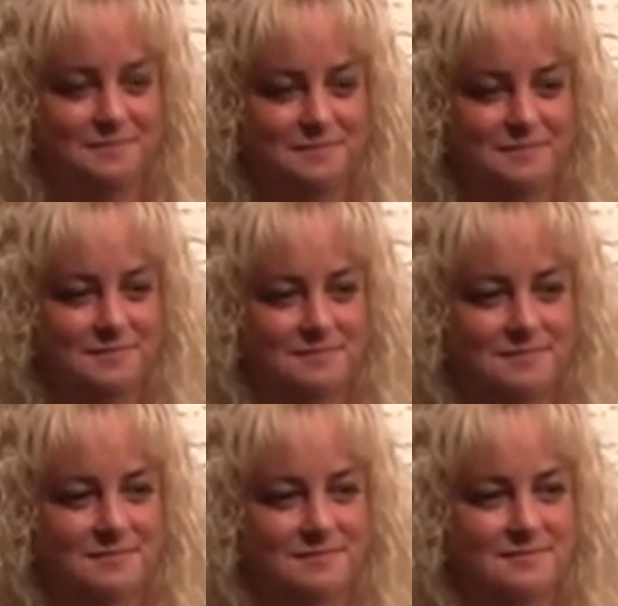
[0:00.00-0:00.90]

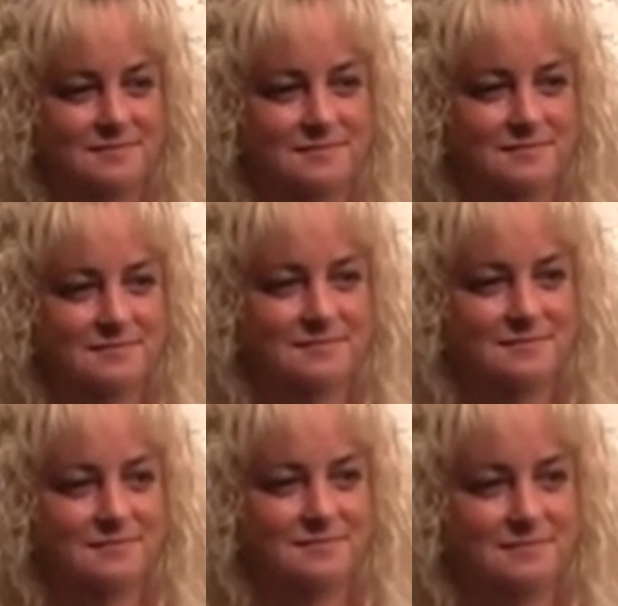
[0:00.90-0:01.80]

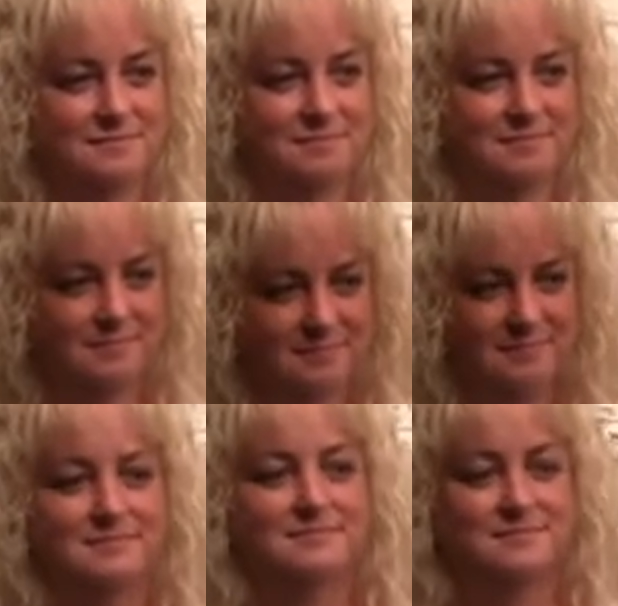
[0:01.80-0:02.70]
(not speaking)